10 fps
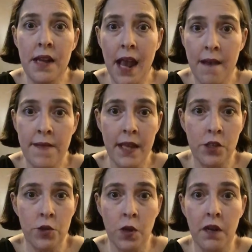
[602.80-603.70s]
have that
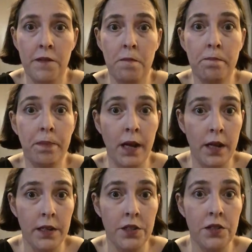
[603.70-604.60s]
strong of a
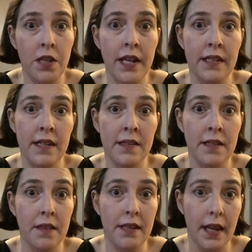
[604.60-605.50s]
punch like it does in
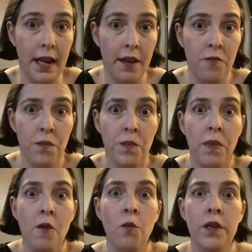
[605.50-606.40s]
the tank,
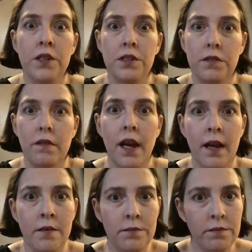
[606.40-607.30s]
which
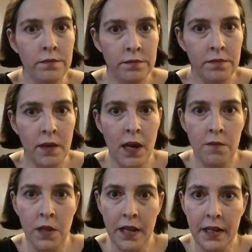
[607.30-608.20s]
I'm
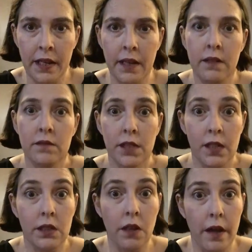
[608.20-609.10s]
liking it a
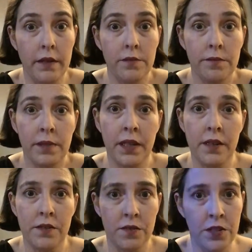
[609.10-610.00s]
lot,
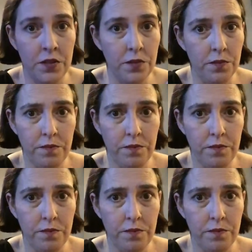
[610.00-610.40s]
because just